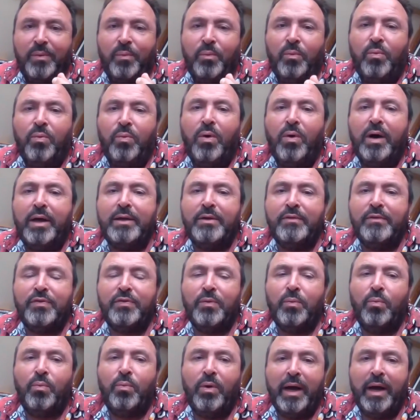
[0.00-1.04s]
one of
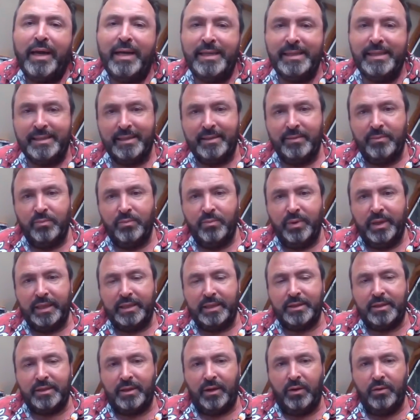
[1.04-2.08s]
the ways in
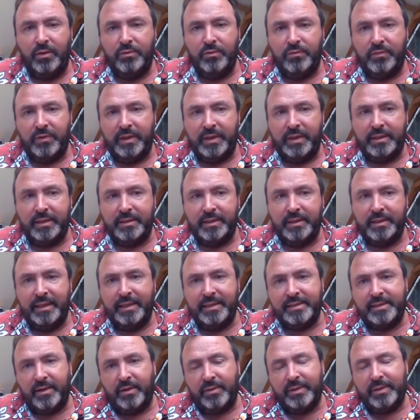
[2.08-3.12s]
which COVID
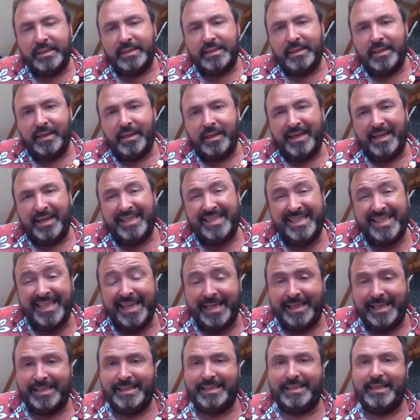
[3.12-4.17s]
is going to
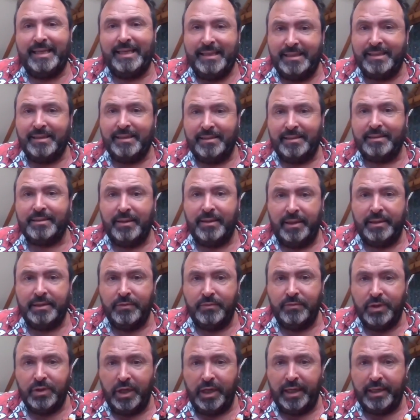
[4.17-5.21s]
assist a certain kind
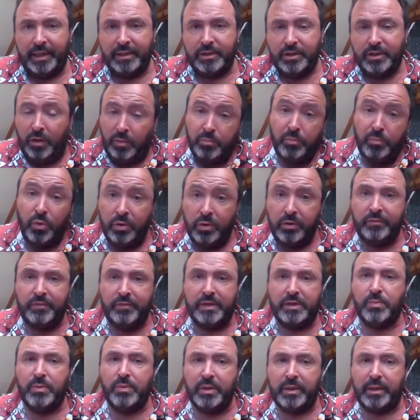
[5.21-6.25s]
of change and more of
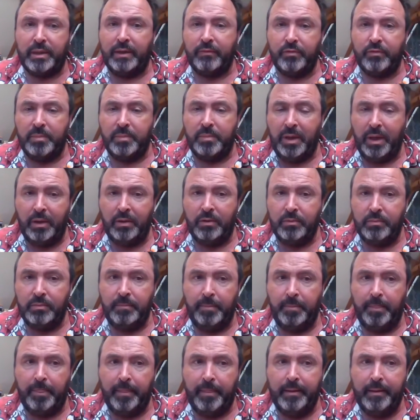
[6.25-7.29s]
us working from home.
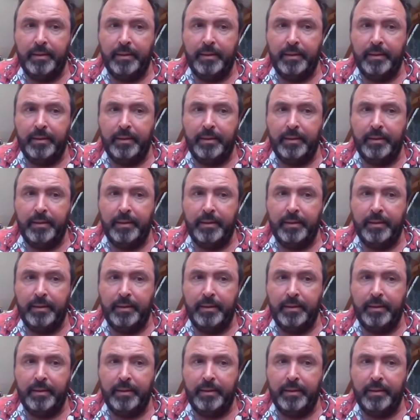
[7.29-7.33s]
